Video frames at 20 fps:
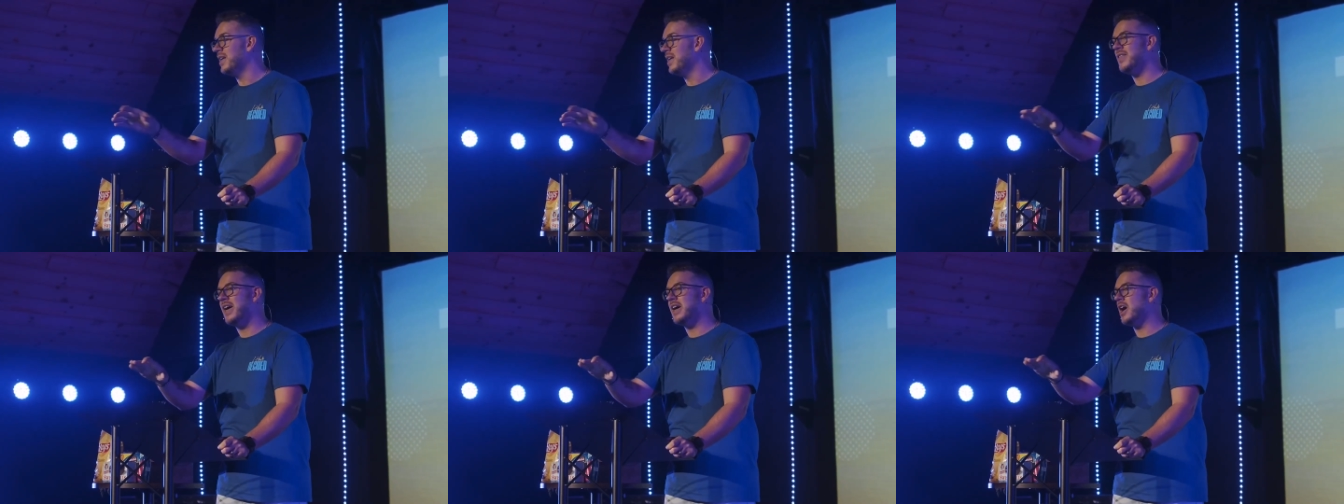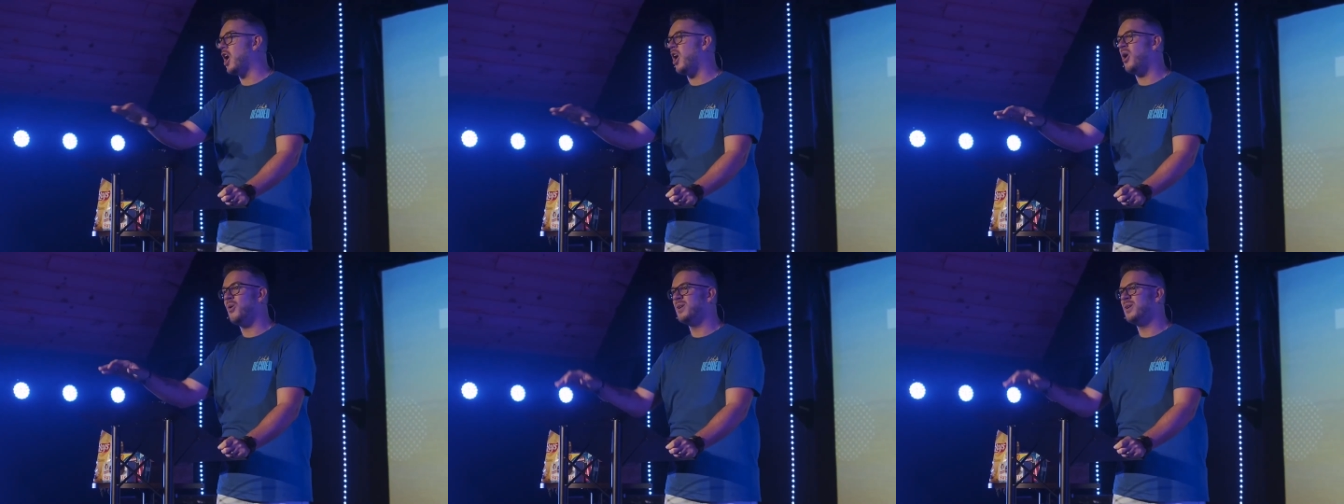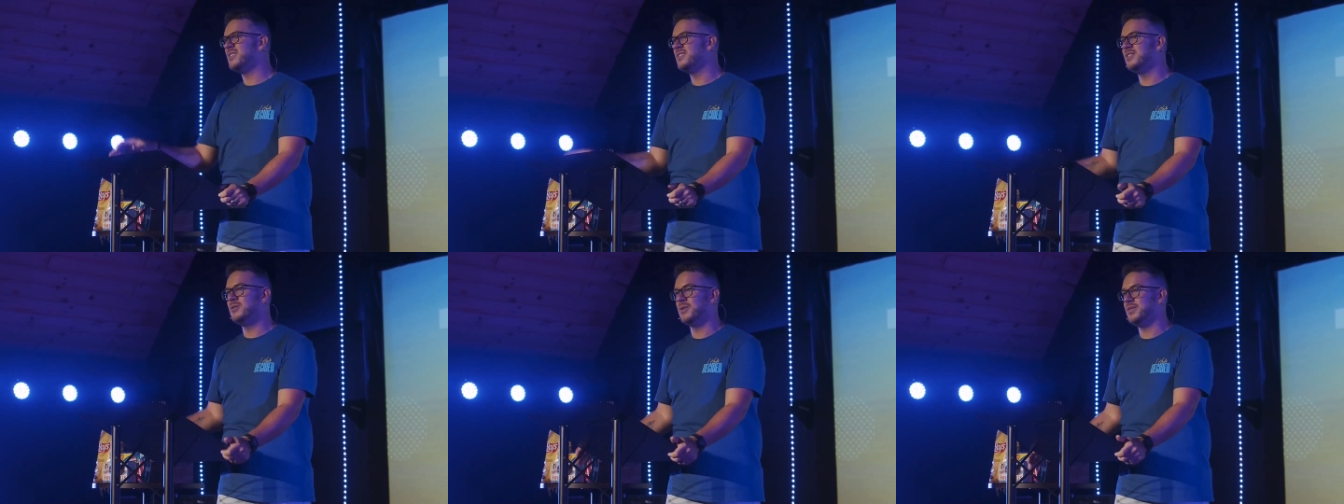They
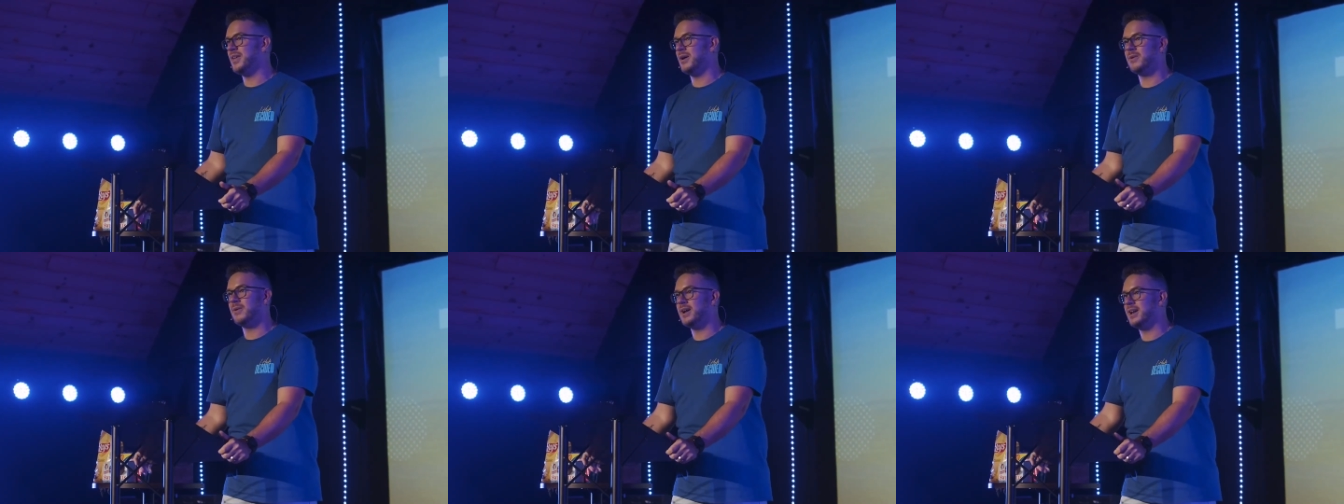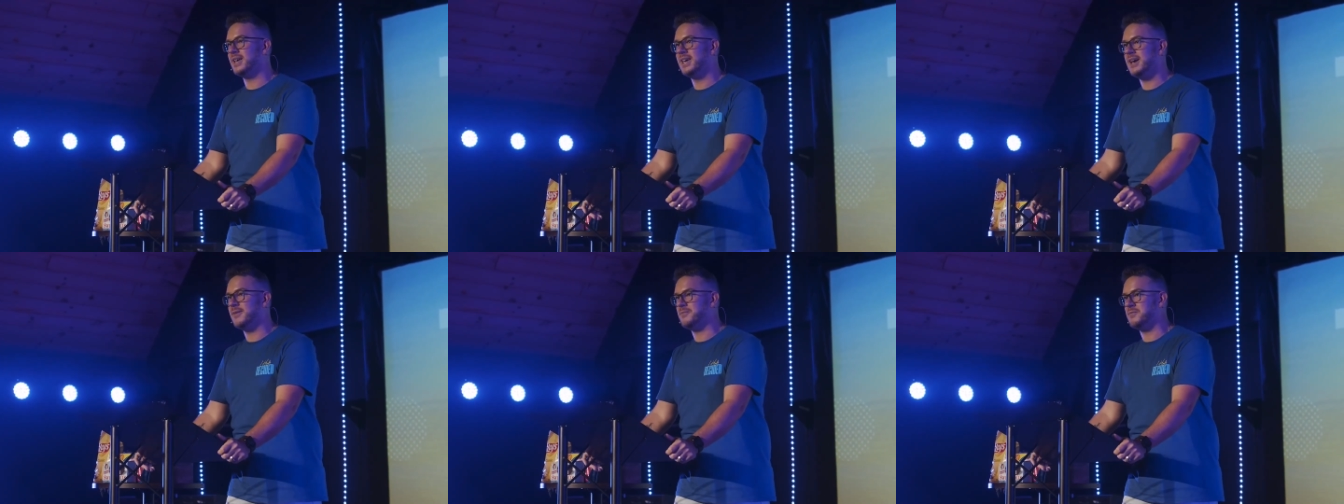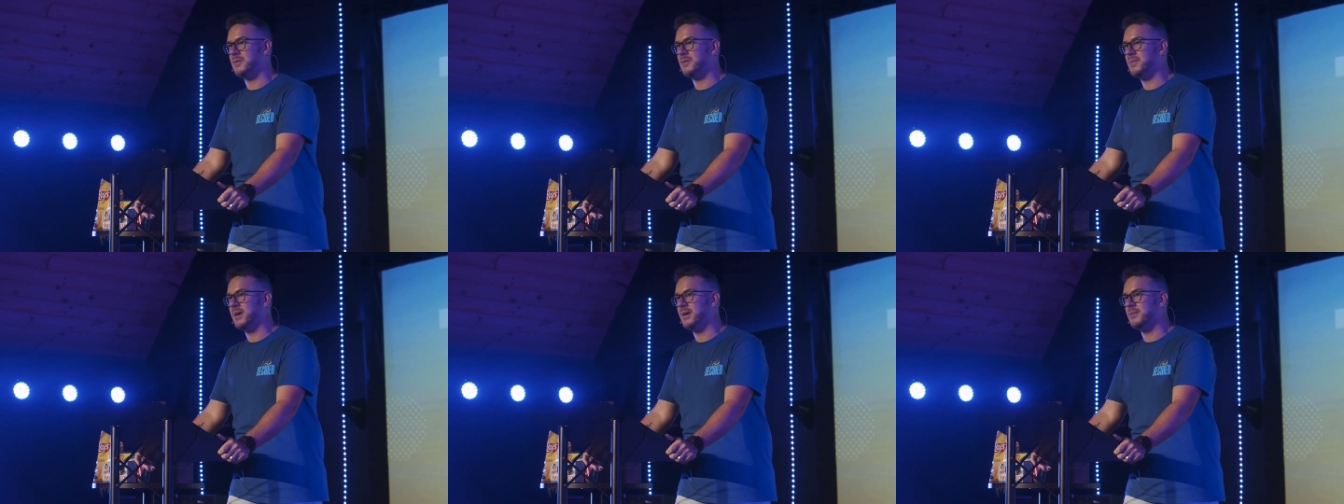always knew what they were going to get
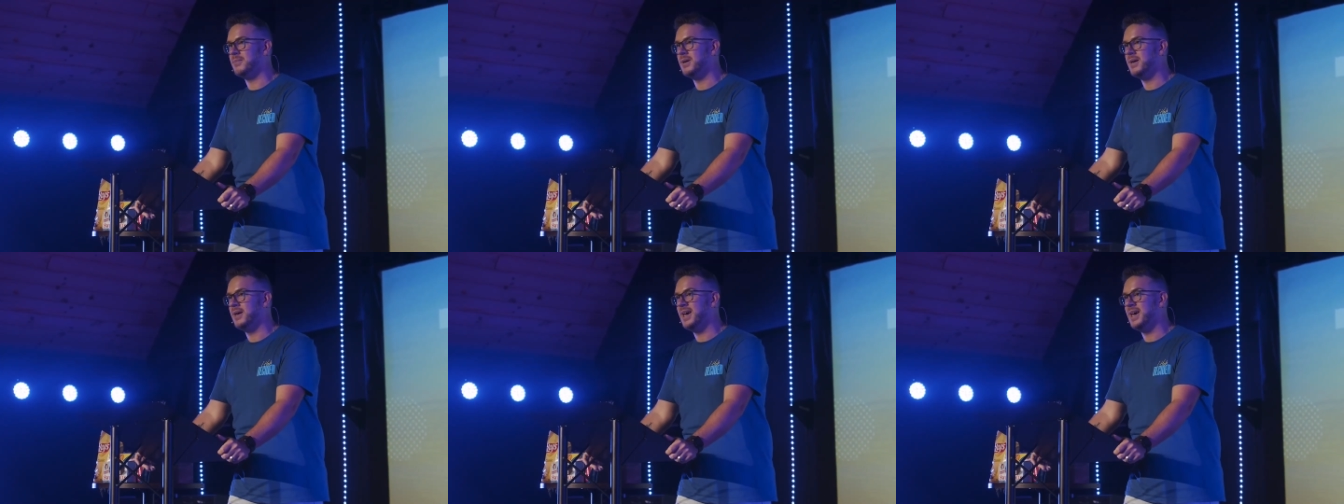from him.